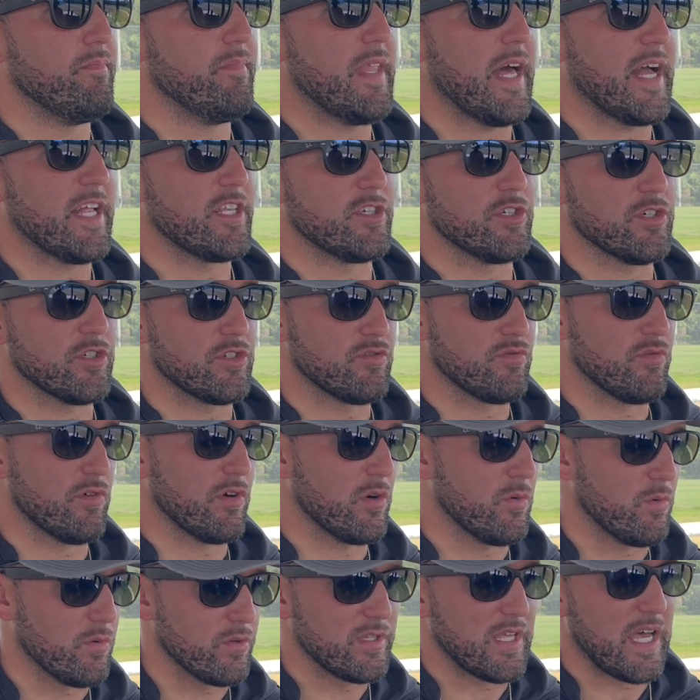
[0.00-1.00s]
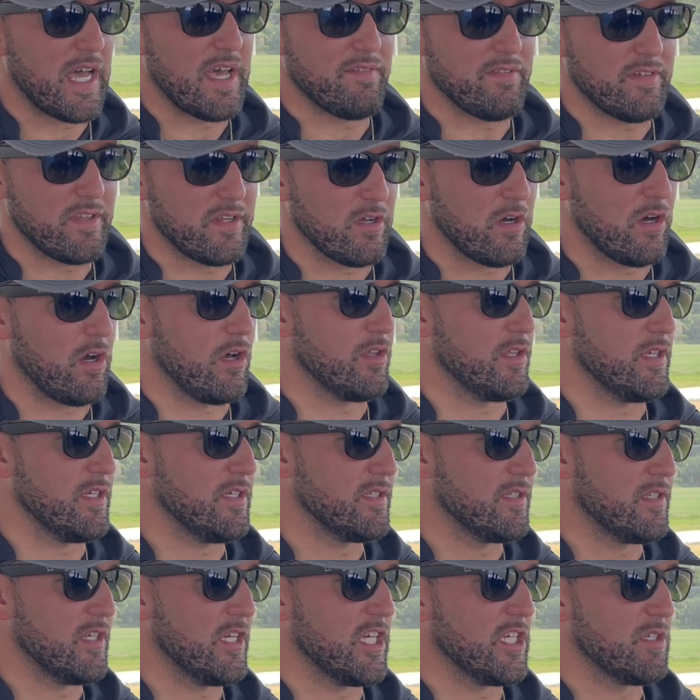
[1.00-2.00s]
Not just throwing, we'll dive into all
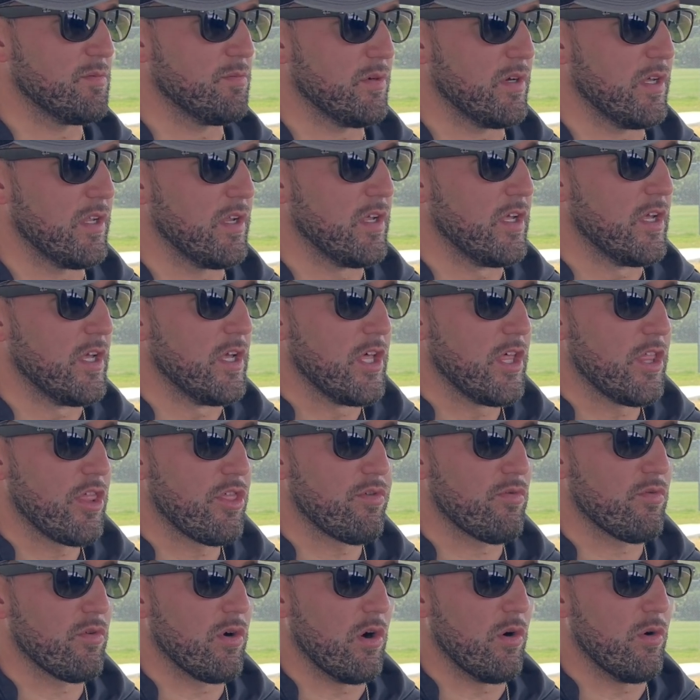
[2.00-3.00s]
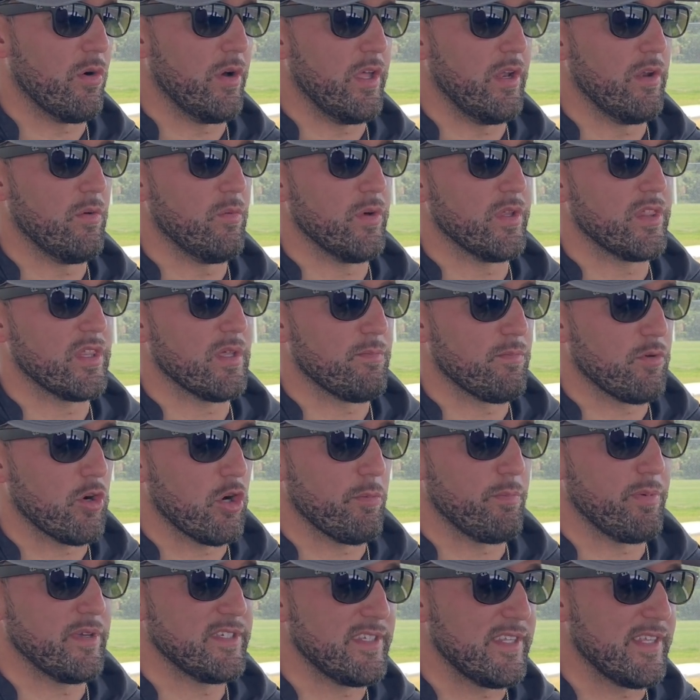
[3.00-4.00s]
these things, but throwing with the
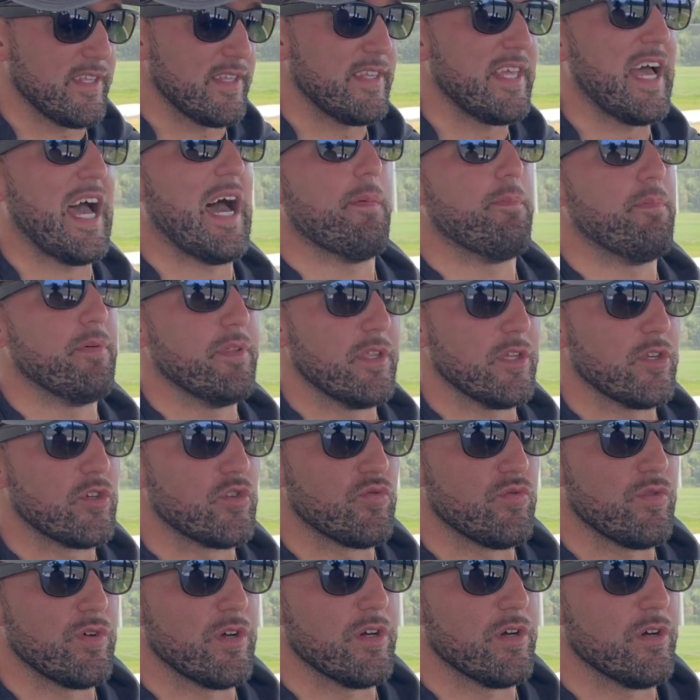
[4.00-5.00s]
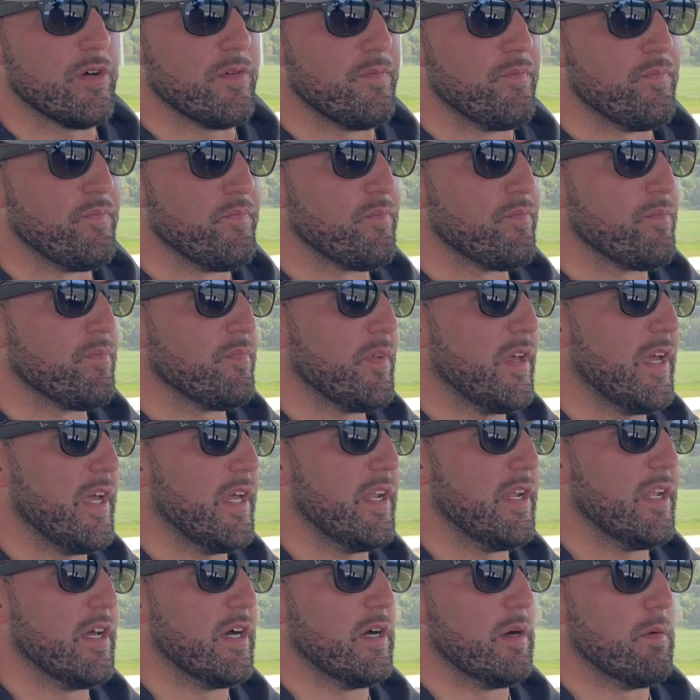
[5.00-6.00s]
purpose at the top of the drill
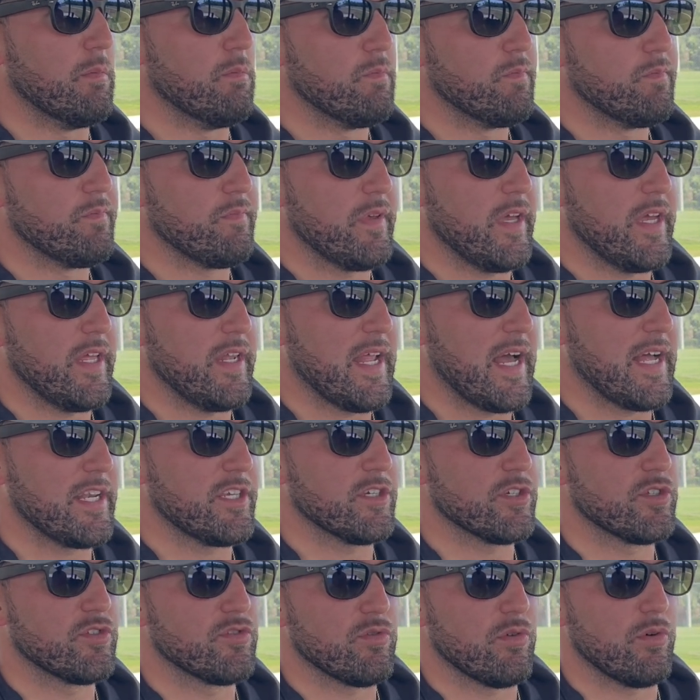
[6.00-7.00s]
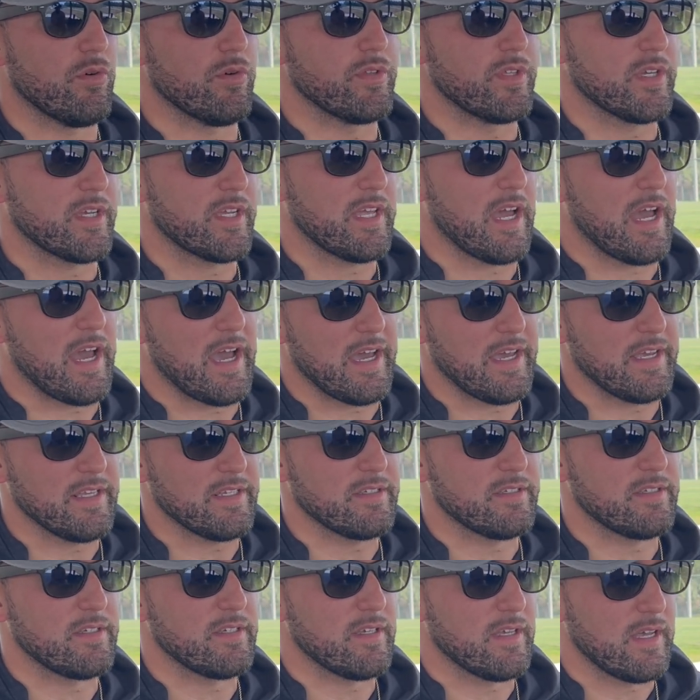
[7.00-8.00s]
and not just throwing to
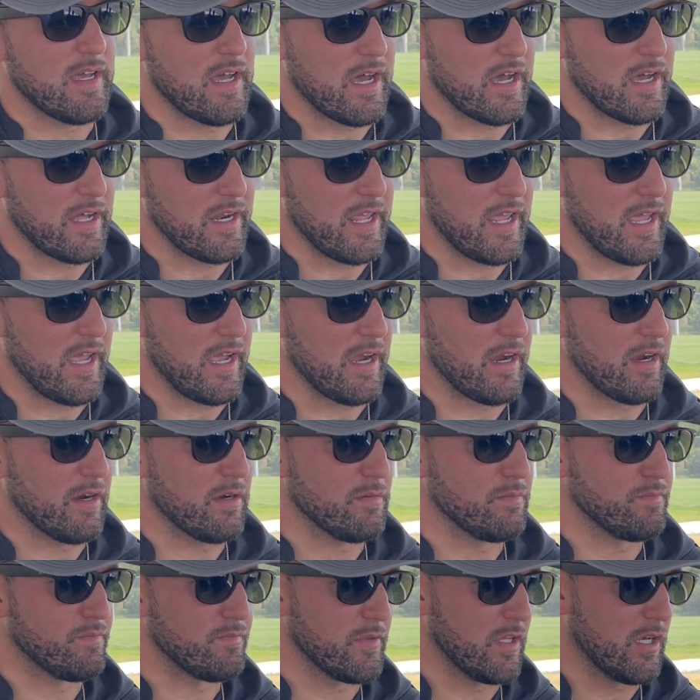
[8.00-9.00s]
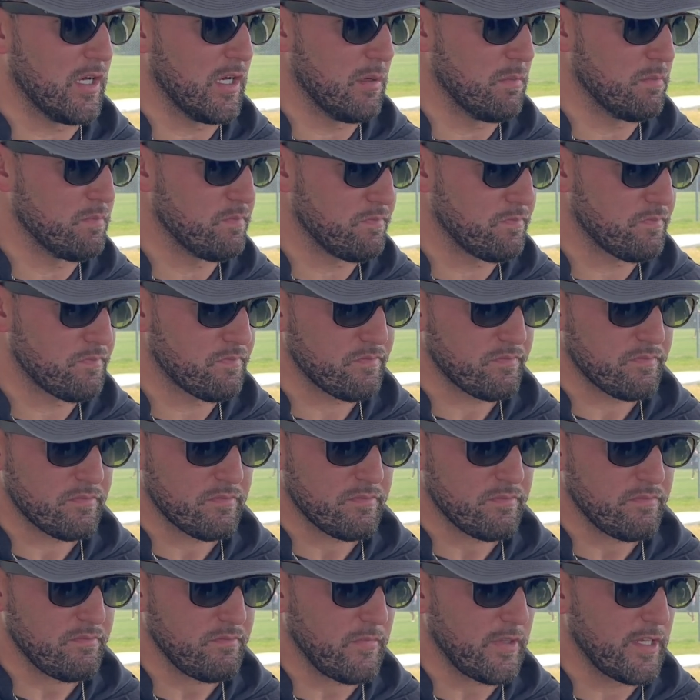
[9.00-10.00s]
guys on air.
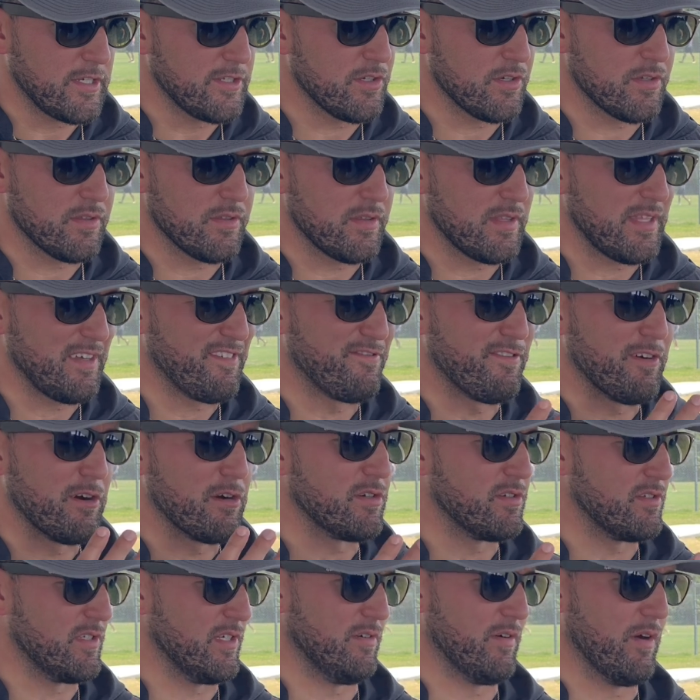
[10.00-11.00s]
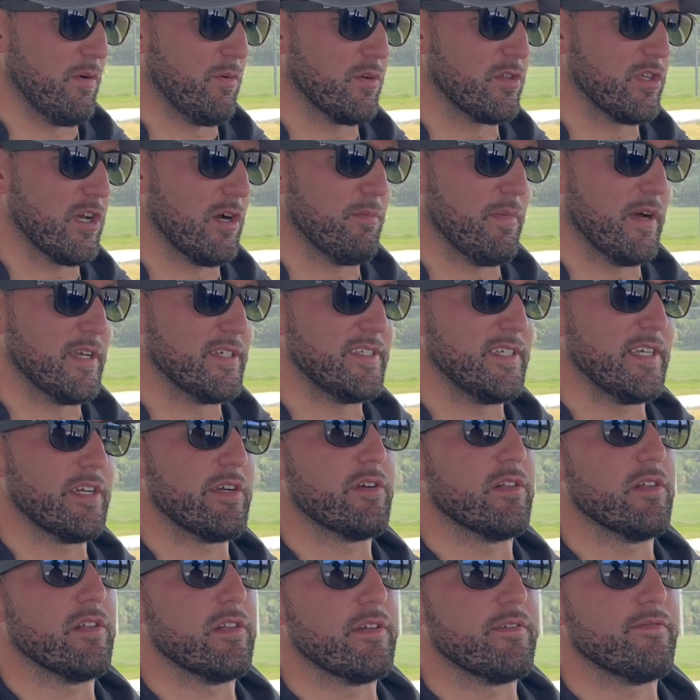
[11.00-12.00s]
So the first thing, right, we're talking about
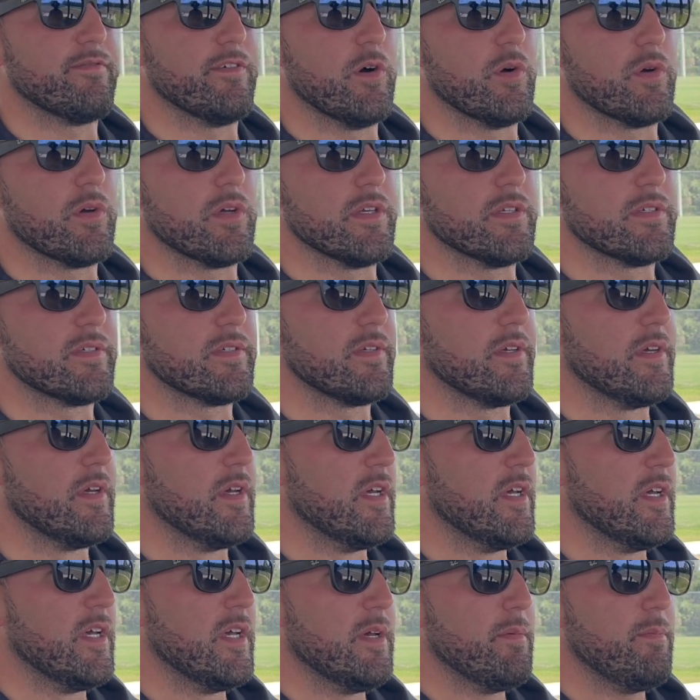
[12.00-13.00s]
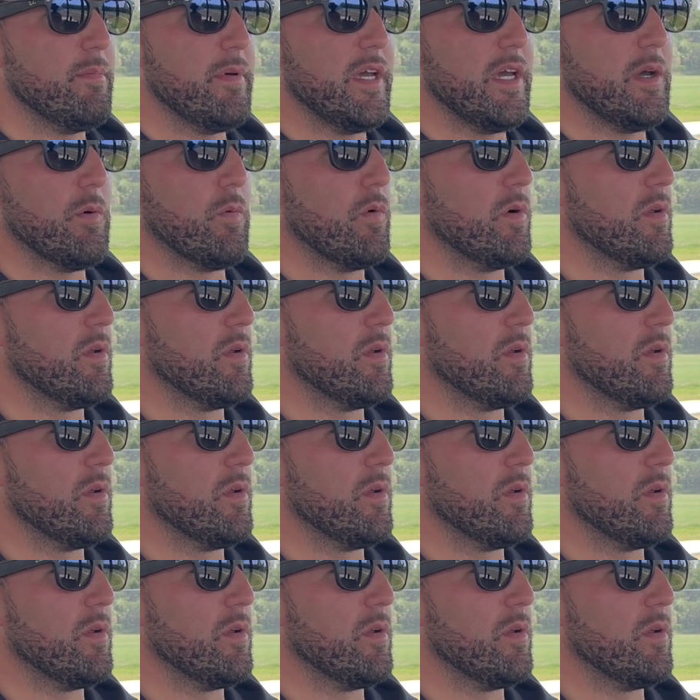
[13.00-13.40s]
singularly focus. Man,